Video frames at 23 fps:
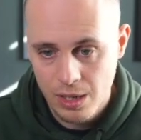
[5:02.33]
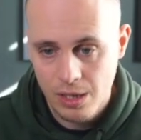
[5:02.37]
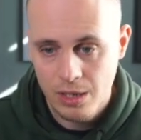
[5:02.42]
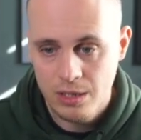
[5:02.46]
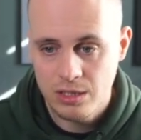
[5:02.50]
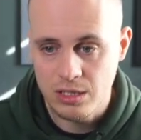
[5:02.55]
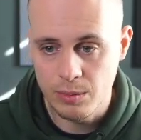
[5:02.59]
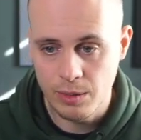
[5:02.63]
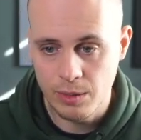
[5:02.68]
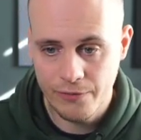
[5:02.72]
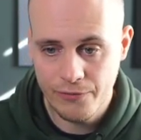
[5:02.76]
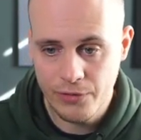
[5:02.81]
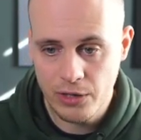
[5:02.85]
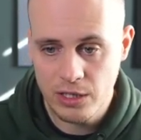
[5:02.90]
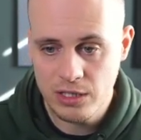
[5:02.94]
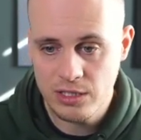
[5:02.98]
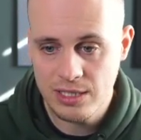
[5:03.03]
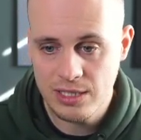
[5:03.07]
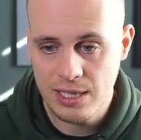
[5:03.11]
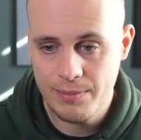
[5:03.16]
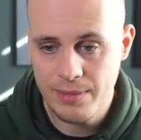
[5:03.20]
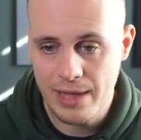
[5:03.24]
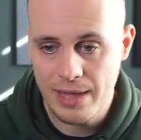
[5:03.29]
So my first
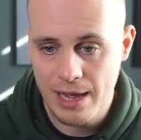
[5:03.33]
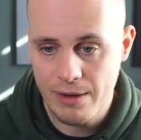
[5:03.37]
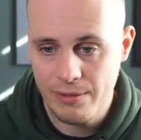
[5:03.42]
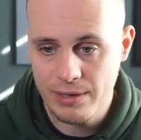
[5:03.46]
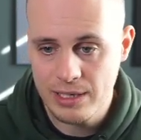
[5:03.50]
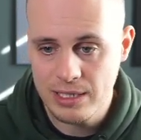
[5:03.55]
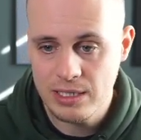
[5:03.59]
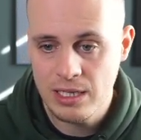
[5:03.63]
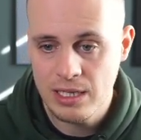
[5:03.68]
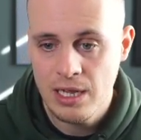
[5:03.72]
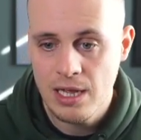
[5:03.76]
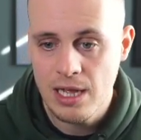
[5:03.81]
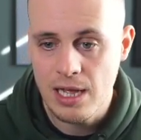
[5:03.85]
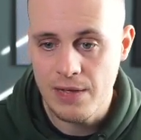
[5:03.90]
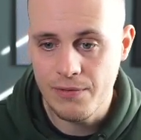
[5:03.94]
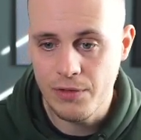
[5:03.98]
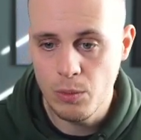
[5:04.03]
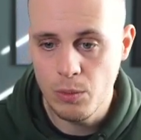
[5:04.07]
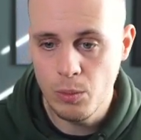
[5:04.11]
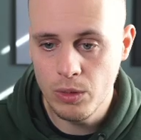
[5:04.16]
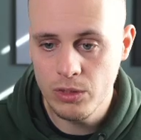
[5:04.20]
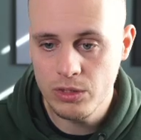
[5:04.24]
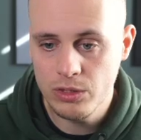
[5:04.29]
tip there is, if
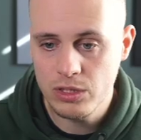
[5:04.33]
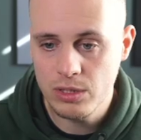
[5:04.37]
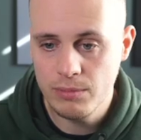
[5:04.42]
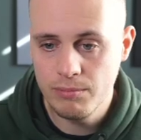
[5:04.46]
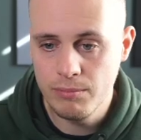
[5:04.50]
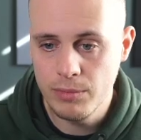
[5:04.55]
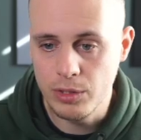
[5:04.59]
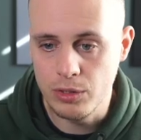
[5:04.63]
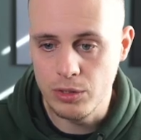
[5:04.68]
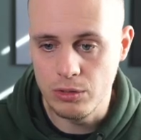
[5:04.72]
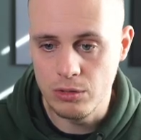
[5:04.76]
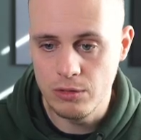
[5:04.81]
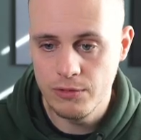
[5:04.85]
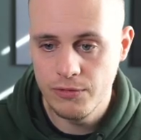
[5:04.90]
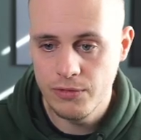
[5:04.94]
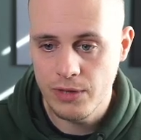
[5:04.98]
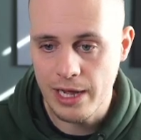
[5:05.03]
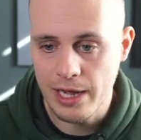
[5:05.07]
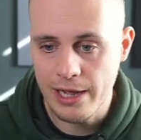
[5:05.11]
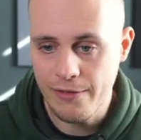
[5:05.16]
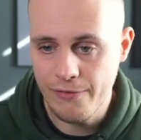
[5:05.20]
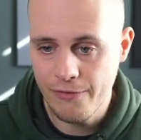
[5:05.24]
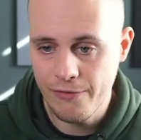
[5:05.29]
you want to move
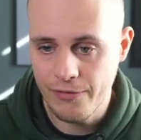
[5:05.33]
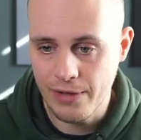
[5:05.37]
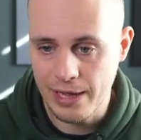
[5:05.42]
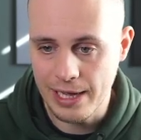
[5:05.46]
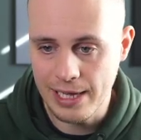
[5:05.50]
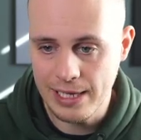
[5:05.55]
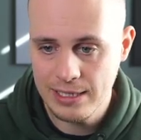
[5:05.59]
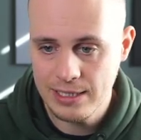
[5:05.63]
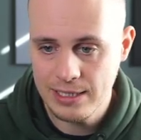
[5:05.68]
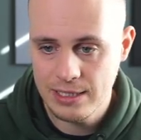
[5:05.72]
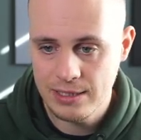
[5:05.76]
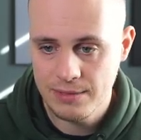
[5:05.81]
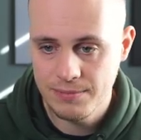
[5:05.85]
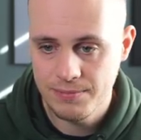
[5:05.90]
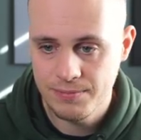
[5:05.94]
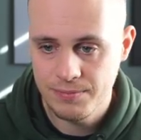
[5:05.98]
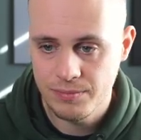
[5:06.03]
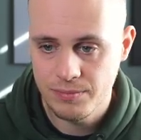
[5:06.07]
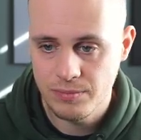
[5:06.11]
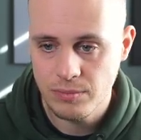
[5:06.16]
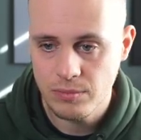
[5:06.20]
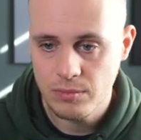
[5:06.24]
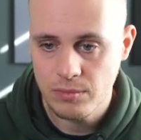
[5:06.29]
a face
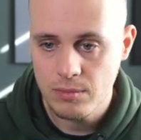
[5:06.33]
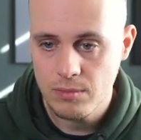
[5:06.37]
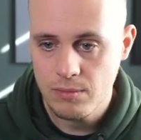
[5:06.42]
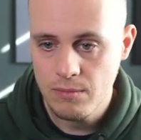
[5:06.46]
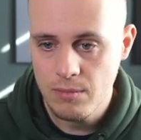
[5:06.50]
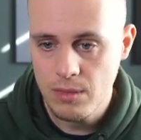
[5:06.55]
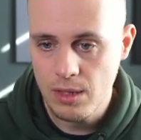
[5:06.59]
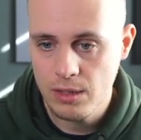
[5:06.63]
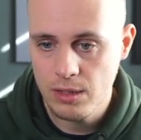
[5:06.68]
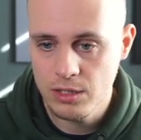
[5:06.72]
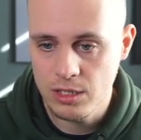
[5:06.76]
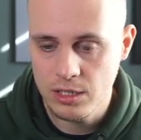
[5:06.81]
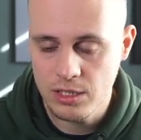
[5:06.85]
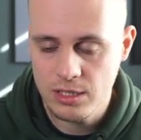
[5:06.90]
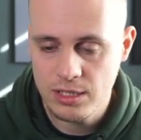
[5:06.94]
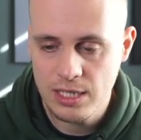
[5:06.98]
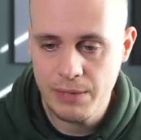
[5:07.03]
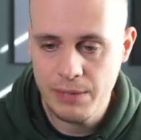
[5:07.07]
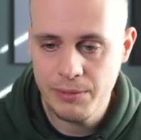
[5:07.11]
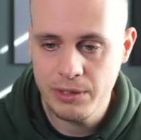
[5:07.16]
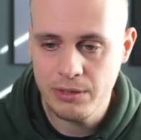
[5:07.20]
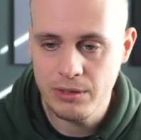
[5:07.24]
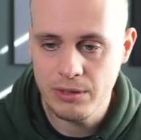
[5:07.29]
to see
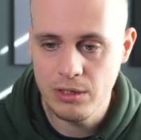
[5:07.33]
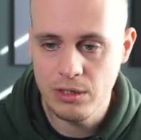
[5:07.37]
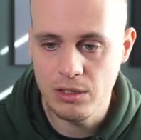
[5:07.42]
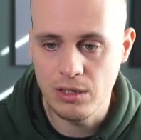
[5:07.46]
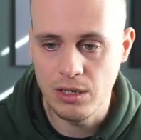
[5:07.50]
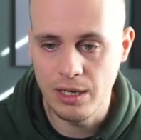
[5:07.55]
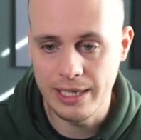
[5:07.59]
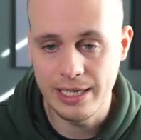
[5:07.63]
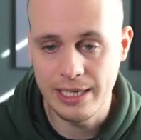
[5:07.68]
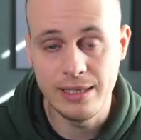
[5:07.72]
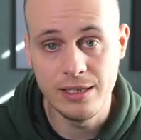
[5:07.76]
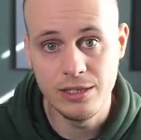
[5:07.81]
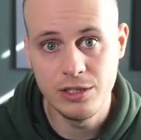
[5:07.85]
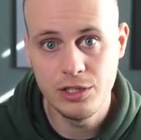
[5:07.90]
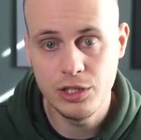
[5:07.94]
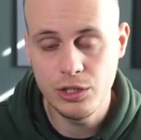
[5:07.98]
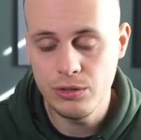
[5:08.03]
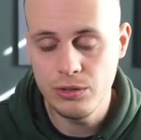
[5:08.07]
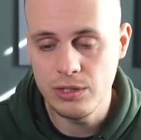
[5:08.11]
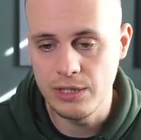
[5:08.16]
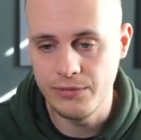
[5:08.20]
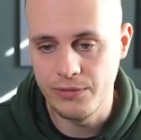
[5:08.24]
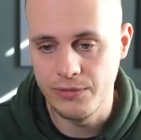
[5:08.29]
what it would look like in the
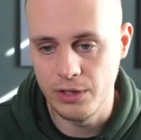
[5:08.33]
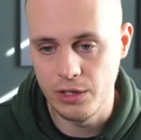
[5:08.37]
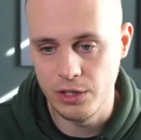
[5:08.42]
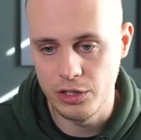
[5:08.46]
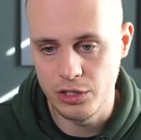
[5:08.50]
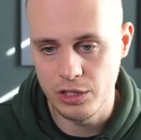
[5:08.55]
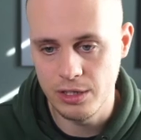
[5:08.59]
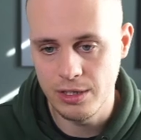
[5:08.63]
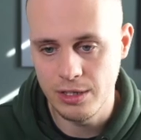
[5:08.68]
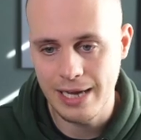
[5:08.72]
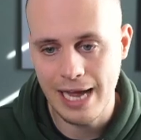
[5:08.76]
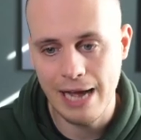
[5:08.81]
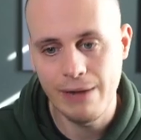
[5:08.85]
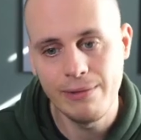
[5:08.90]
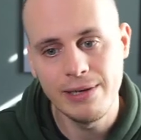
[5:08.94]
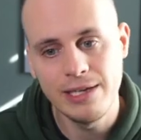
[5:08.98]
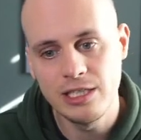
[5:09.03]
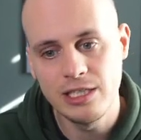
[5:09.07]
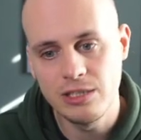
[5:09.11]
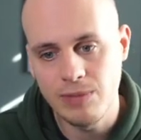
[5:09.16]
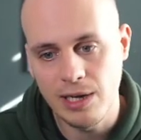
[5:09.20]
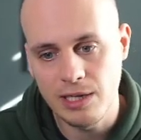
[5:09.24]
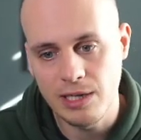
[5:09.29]
2D version, how it
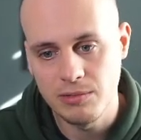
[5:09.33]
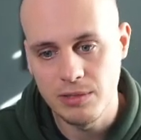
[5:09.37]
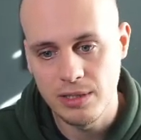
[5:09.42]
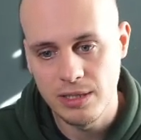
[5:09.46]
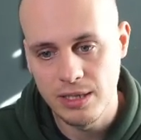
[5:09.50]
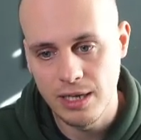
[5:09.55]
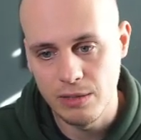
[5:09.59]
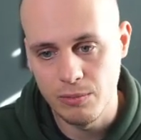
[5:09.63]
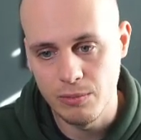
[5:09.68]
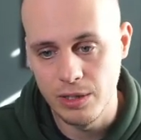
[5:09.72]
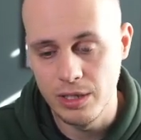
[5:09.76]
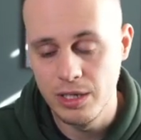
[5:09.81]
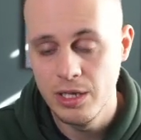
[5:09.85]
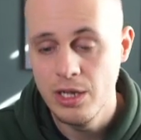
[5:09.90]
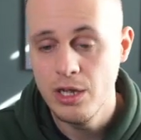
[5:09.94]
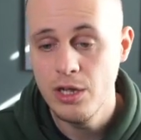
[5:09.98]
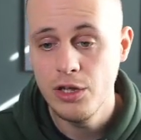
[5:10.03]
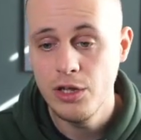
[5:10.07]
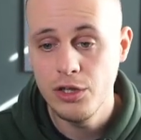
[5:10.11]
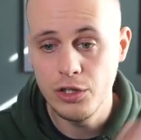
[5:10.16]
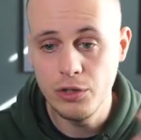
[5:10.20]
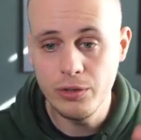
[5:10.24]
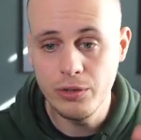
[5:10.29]
interacts with another one,
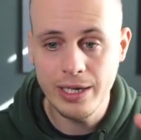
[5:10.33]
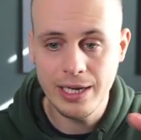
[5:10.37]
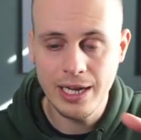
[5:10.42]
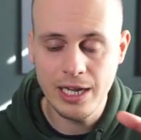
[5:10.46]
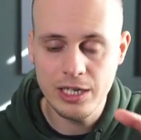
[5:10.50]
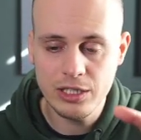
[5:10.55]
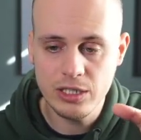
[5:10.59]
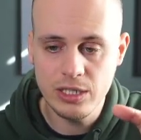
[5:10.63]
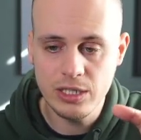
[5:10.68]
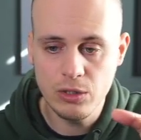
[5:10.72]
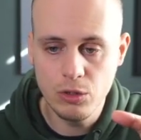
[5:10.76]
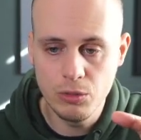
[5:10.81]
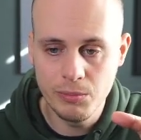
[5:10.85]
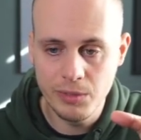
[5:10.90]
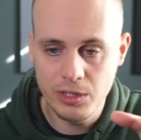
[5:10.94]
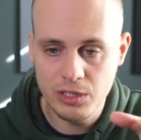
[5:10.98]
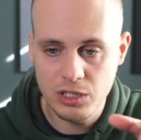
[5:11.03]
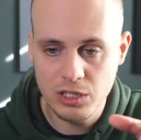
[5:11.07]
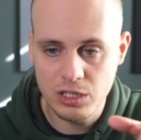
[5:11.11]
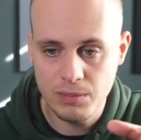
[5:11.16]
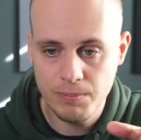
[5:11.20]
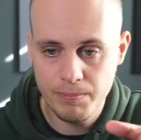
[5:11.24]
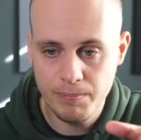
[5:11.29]
you can actually almost
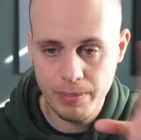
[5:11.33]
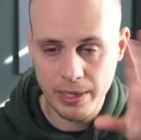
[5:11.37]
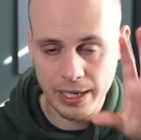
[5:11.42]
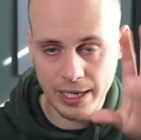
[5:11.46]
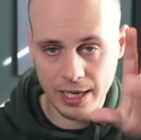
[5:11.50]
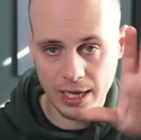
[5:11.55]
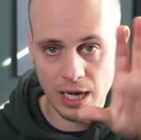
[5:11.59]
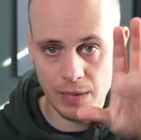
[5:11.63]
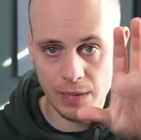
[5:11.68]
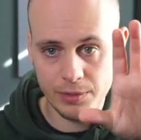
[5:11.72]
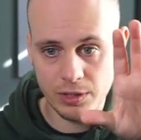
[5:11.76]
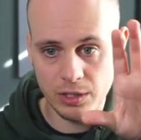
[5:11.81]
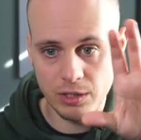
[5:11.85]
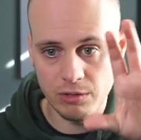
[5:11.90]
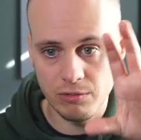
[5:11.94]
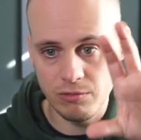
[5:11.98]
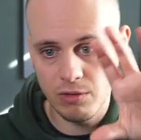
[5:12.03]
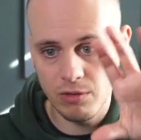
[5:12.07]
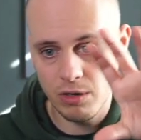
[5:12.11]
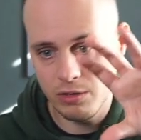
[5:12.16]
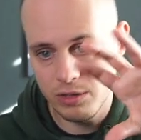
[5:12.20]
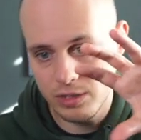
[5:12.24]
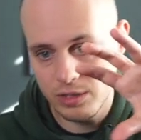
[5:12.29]
just pick it up. You can
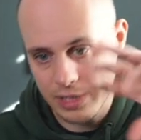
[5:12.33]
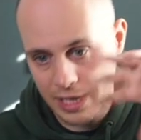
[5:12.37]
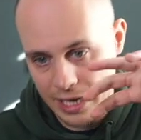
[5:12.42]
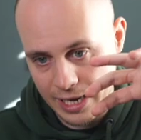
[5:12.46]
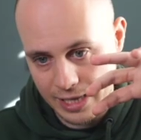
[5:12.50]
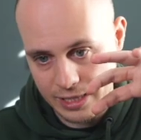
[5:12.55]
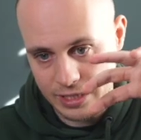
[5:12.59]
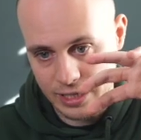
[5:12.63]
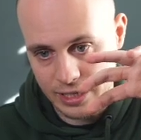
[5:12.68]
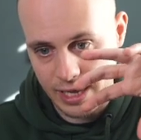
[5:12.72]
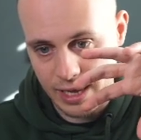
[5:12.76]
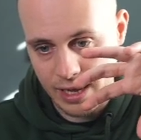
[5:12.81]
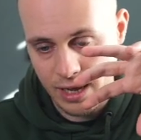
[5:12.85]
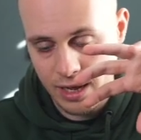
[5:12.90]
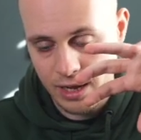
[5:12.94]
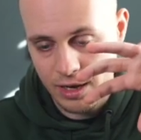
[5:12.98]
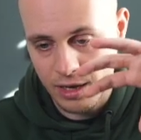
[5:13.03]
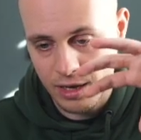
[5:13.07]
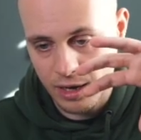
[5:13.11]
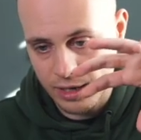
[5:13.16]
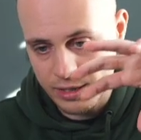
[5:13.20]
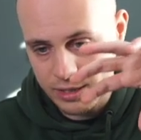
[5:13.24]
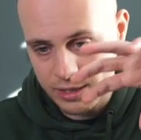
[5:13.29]
rotate it
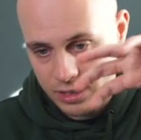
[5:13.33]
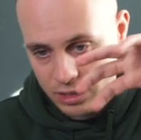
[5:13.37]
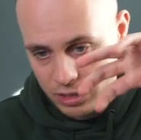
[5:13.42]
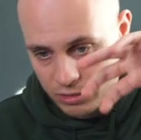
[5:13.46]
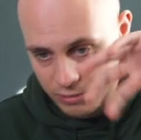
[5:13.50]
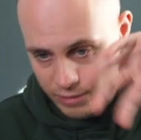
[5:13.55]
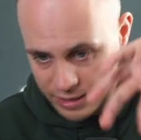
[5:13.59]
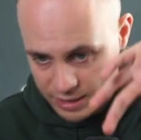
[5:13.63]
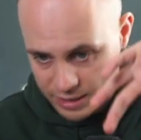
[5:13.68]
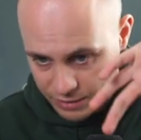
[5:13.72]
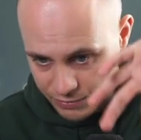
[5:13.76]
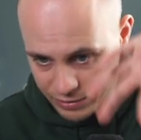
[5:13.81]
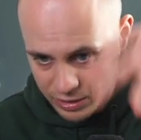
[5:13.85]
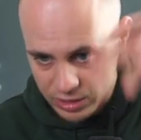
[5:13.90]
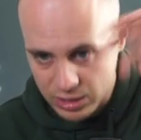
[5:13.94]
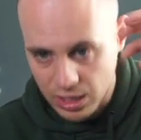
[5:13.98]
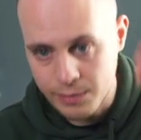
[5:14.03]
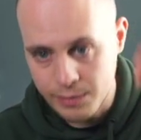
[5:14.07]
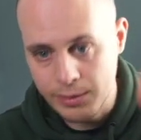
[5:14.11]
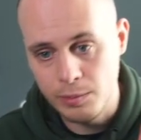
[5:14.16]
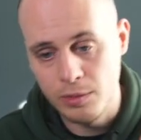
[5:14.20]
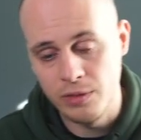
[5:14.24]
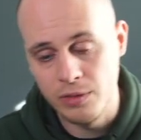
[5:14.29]
90 degrees every
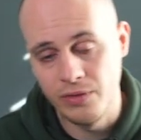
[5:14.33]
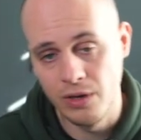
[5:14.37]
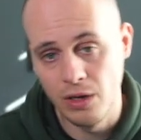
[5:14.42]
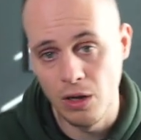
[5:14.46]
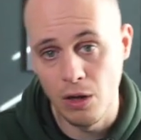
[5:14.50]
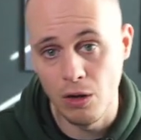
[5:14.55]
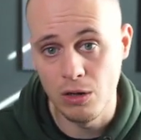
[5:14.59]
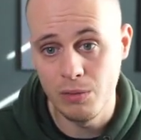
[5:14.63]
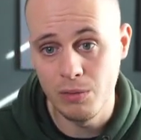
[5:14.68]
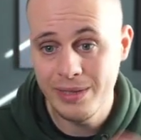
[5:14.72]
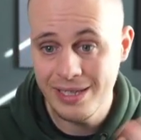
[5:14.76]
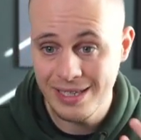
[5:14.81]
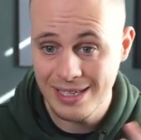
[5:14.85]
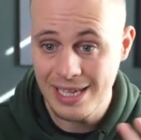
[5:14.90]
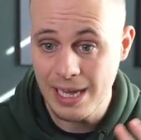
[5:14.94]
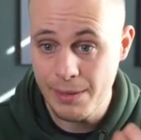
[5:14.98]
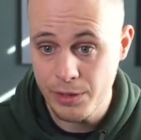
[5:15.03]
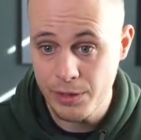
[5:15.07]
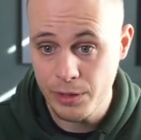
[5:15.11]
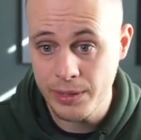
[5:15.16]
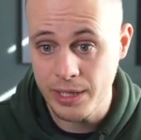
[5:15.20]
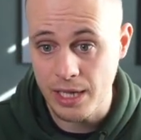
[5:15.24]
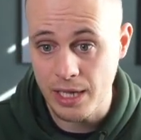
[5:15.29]
time you move along. And we can keep
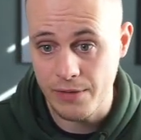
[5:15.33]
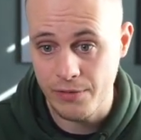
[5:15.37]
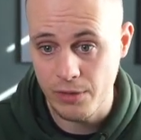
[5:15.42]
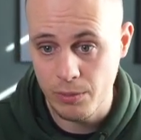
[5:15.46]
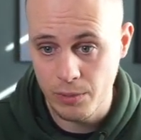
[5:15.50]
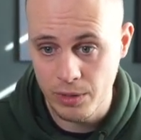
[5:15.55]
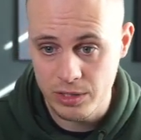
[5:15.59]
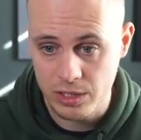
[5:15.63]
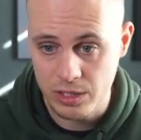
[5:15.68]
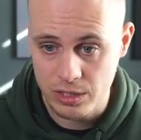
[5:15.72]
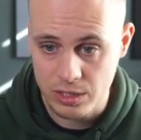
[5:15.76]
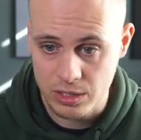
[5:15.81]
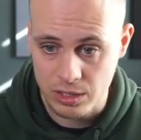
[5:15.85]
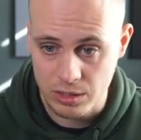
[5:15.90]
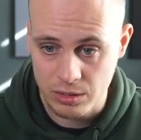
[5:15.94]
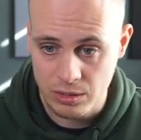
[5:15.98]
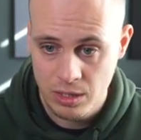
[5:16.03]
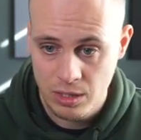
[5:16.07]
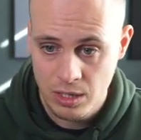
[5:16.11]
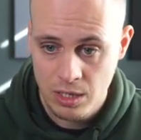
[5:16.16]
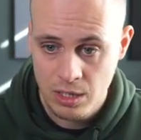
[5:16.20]
doing it if you wanted to.